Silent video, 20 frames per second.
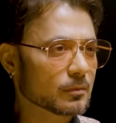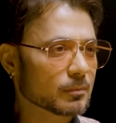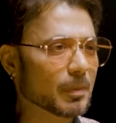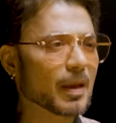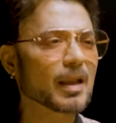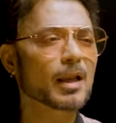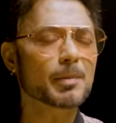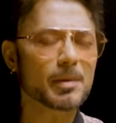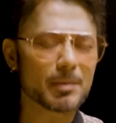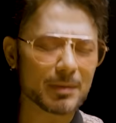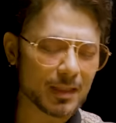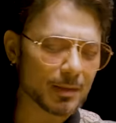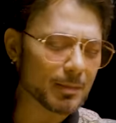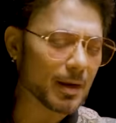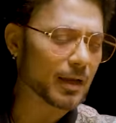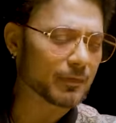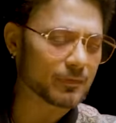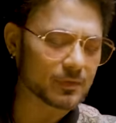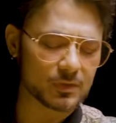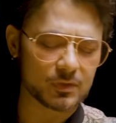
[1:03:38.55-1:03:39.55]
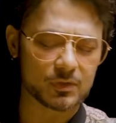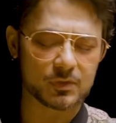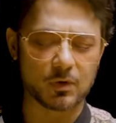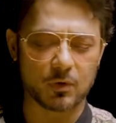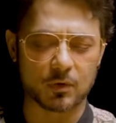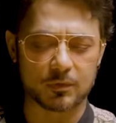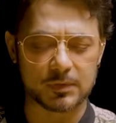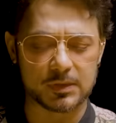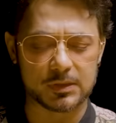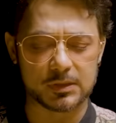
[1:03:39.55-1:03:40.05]
Pehle bhi
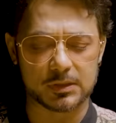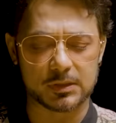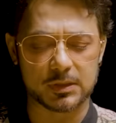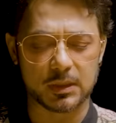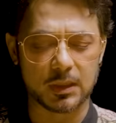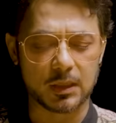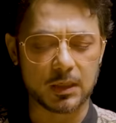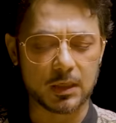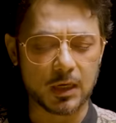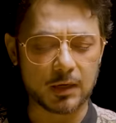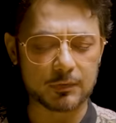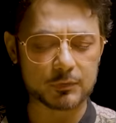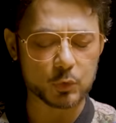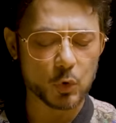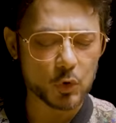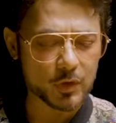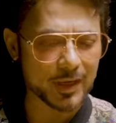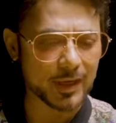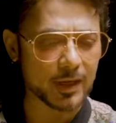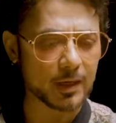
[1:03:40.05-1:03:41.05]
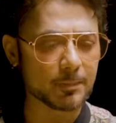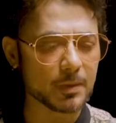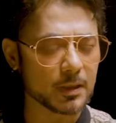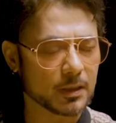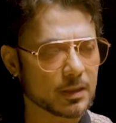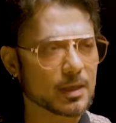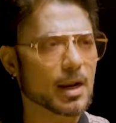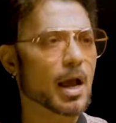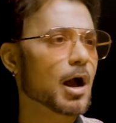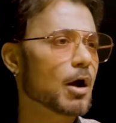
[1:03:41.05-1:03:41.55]
matlab I was okay,
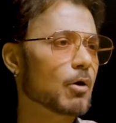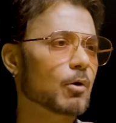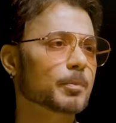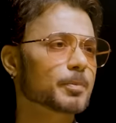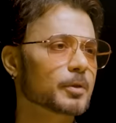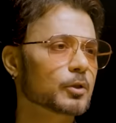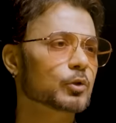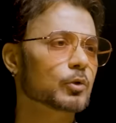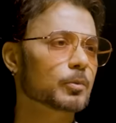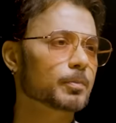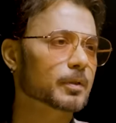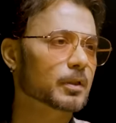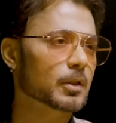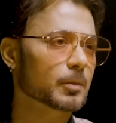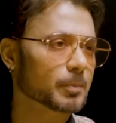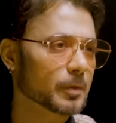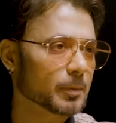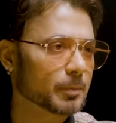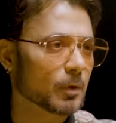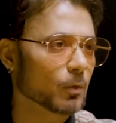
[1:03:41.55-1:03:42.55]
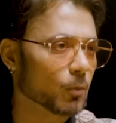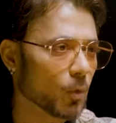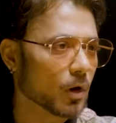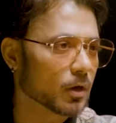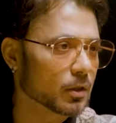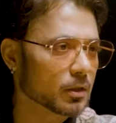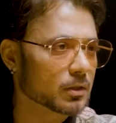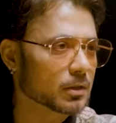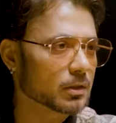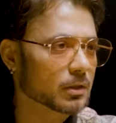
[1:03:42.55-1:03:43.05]
but now abhi to matlab people
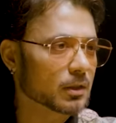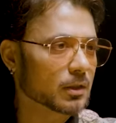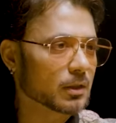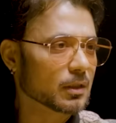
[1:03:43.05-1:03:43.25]
want